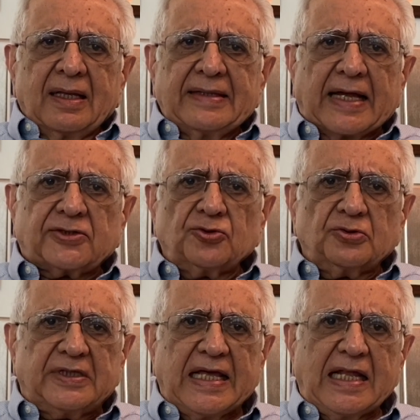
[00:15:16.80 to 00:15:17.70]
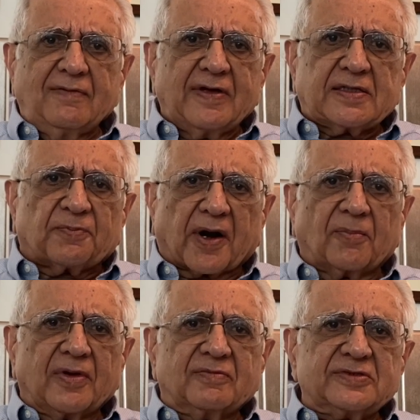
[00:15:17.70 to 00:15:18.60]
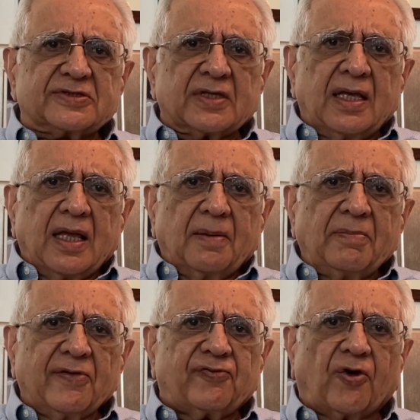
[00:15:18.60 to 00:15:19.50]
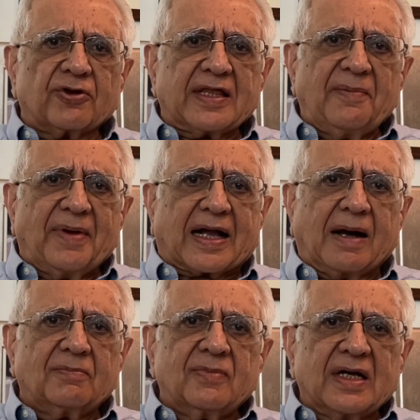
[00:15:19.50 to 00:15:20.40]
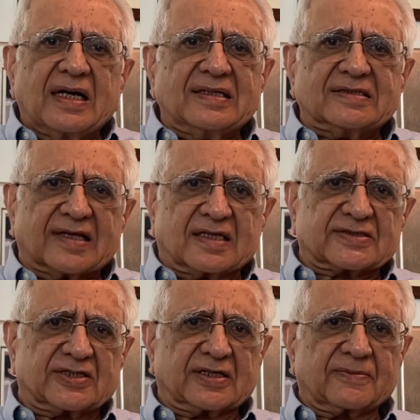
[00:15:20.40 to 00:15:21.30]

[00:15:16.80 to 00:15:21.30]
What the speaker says: that you deal with problems before they become a disaster.